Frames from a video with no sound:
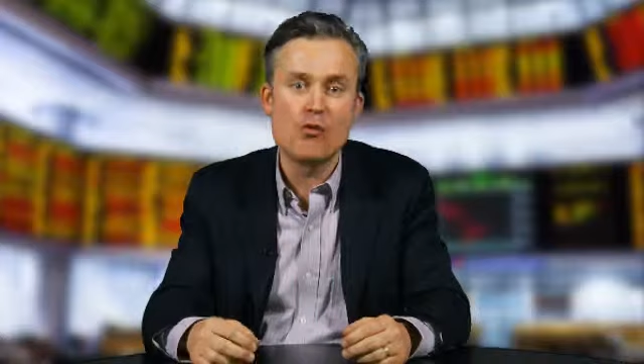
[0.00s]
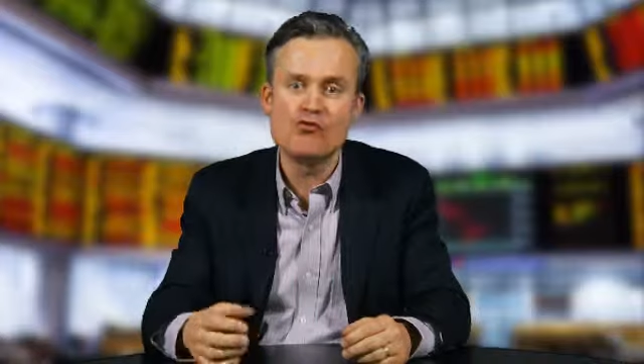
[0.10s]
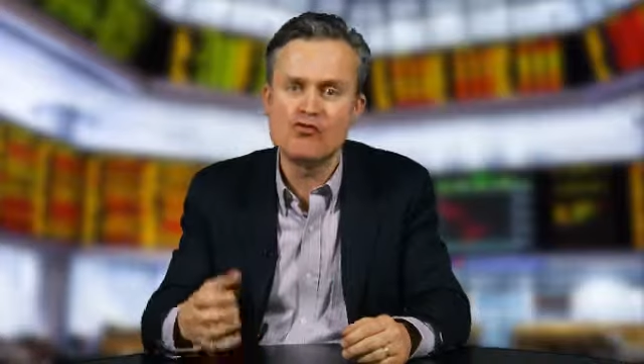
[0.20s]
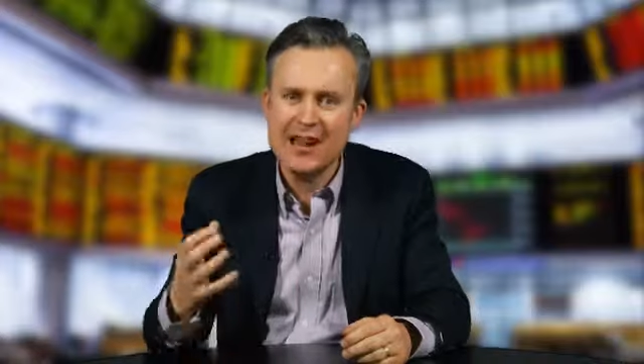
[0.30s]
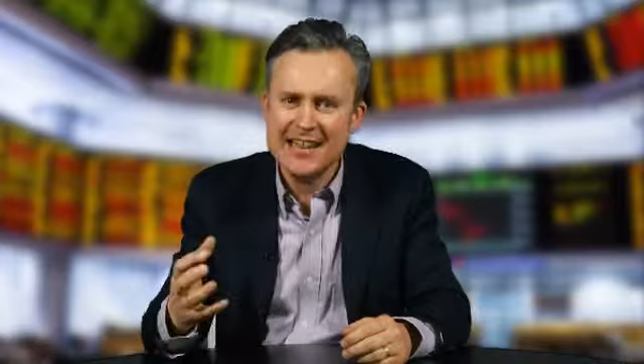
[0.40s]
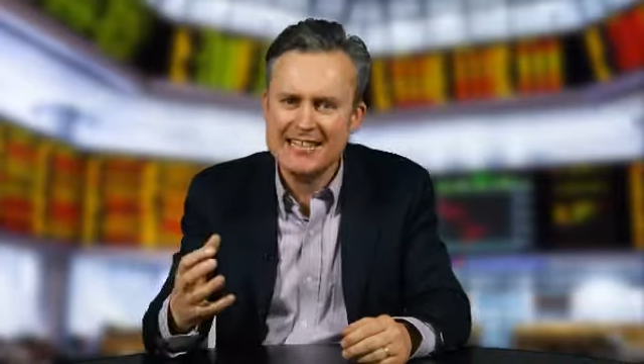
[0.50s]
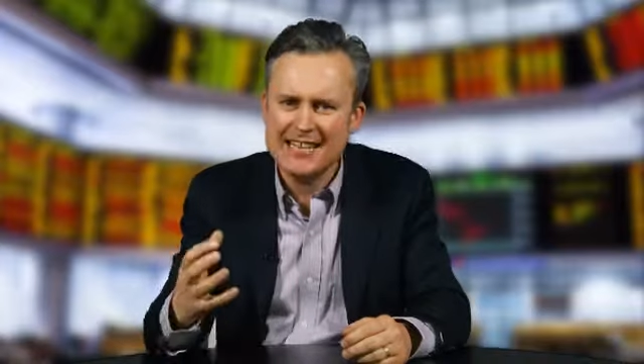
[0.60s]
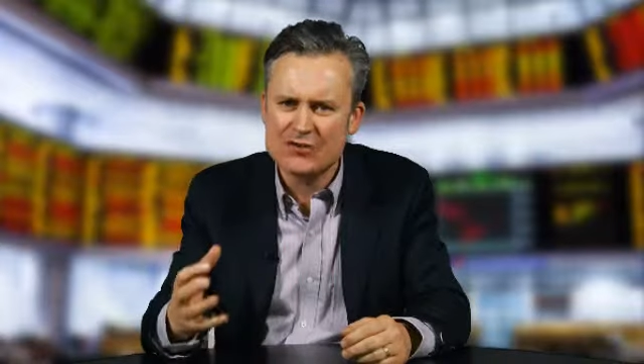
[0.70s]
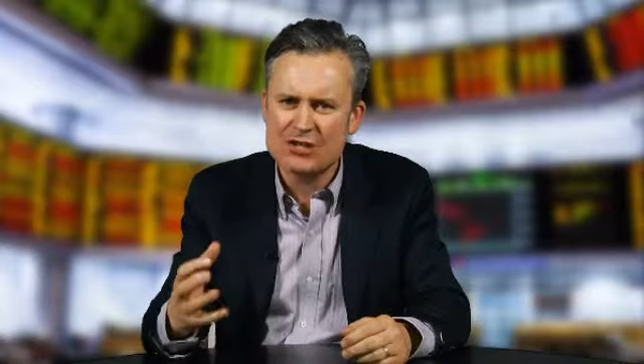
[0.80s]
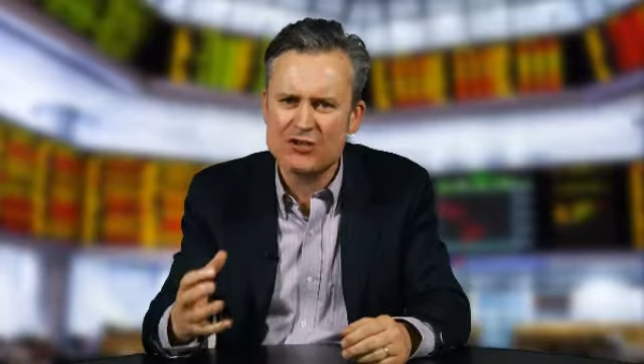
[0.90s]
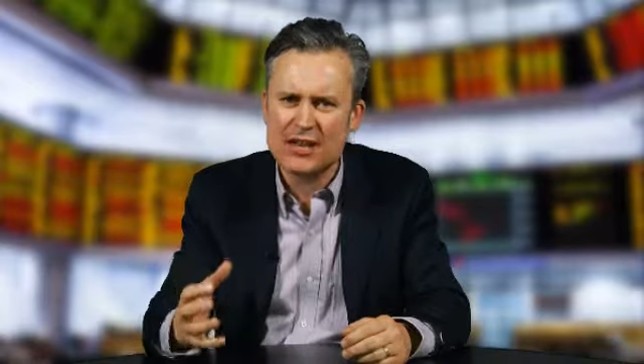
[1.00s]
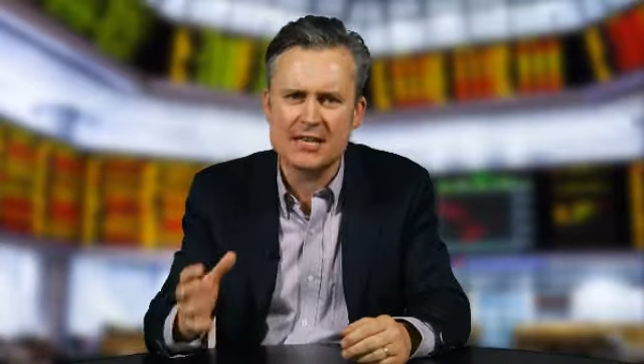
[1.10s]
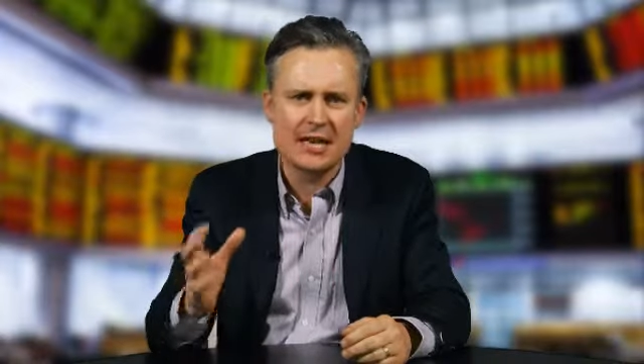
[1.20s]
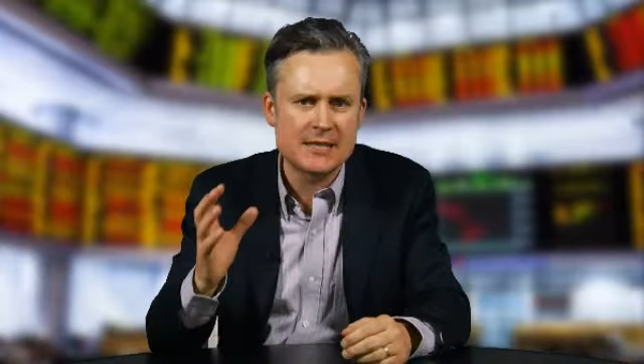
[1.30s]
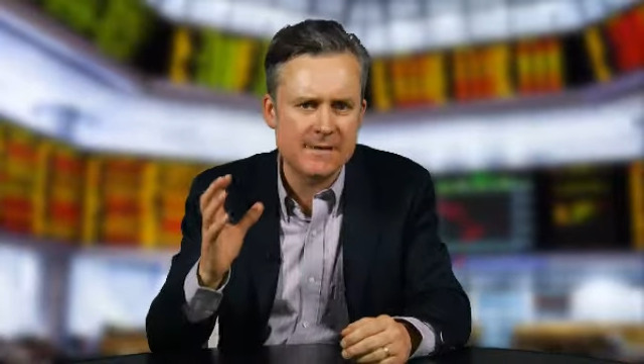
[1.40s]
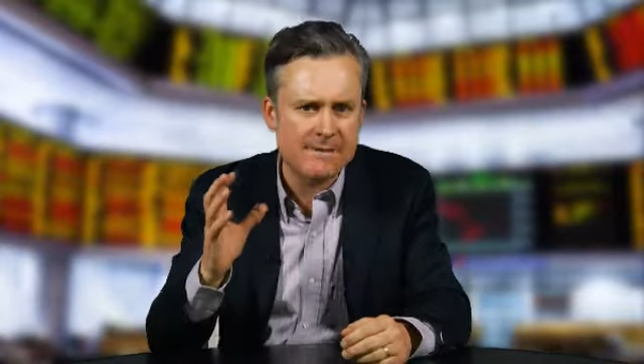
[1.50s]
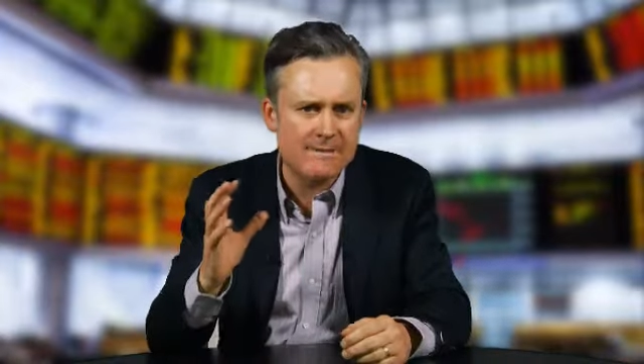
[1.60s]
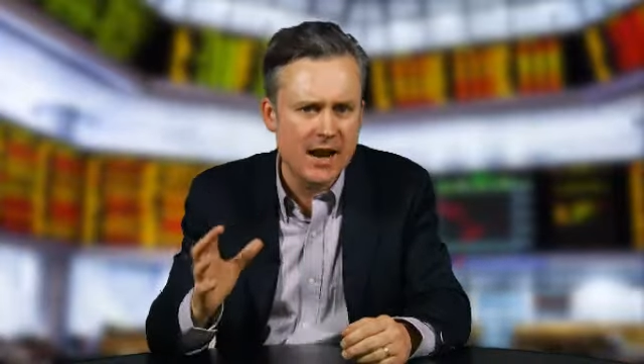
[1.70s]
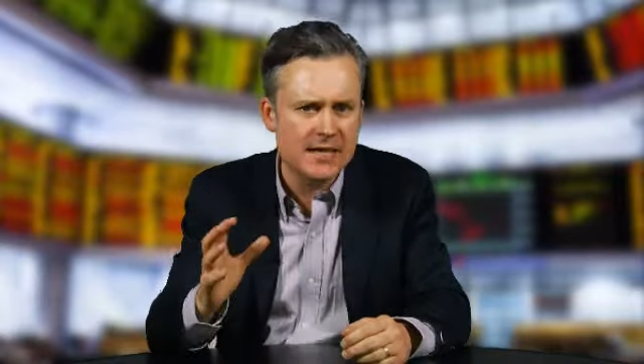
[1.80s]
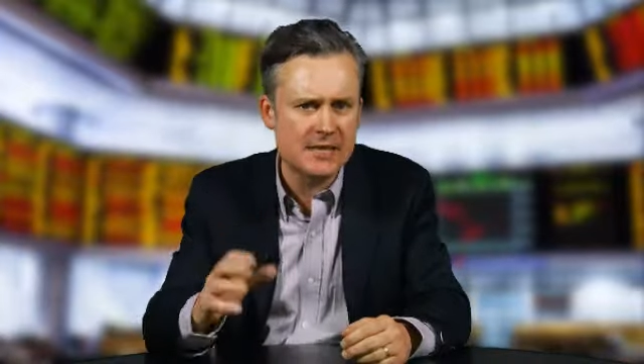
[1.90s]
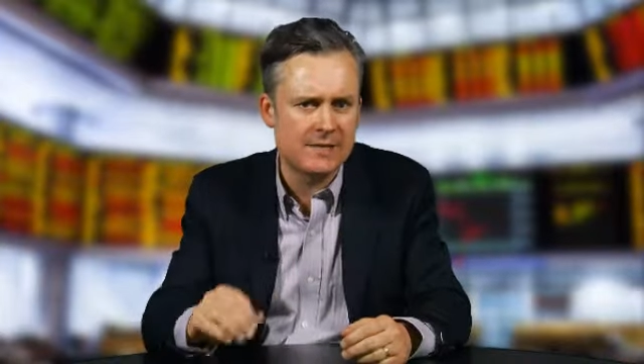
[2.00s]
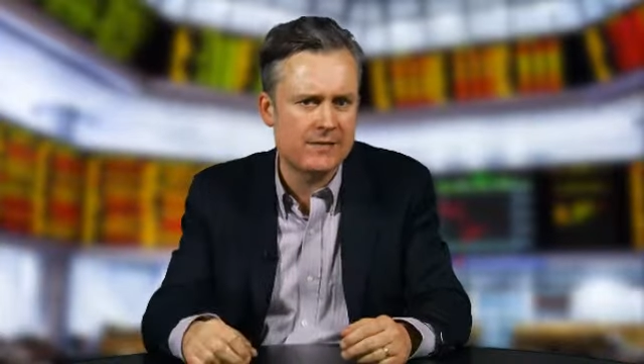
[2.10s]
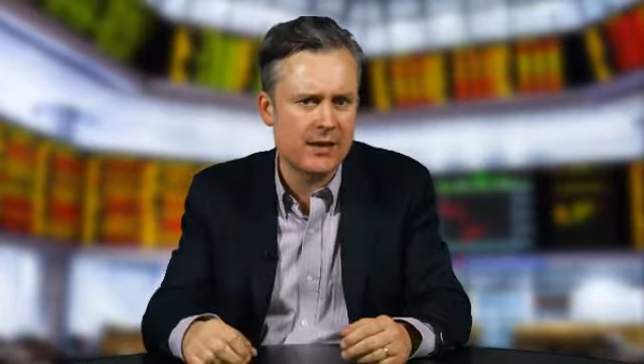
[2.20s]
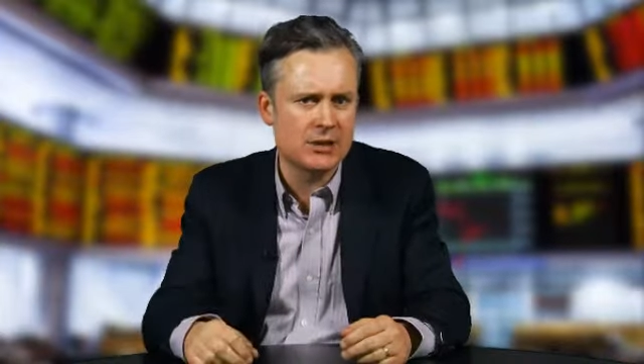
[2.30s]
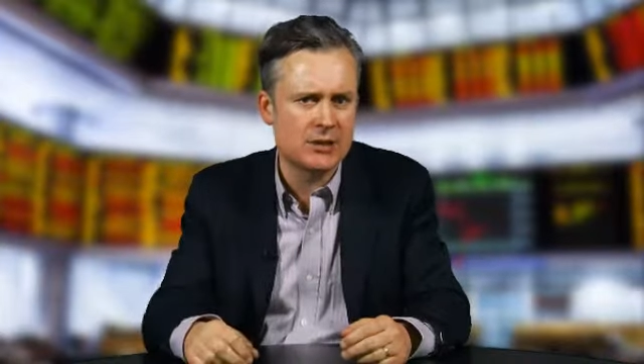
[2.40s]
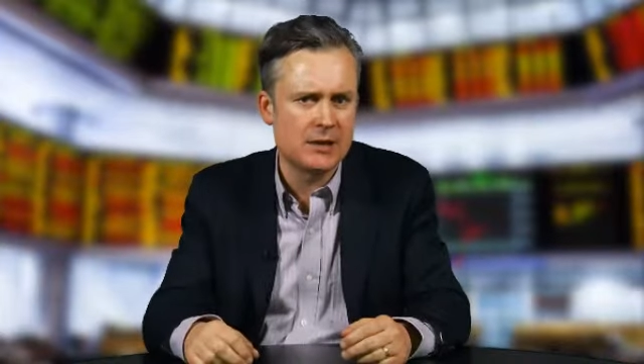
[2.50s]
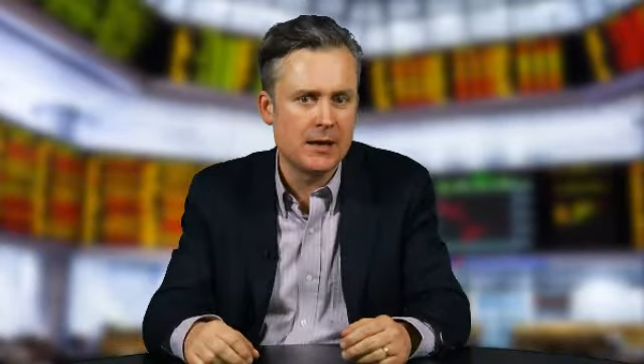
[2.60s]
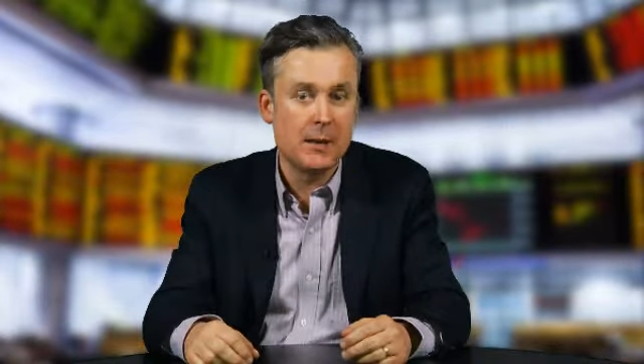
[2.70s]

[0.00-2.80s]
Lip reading: raise interest rates to fight inflation,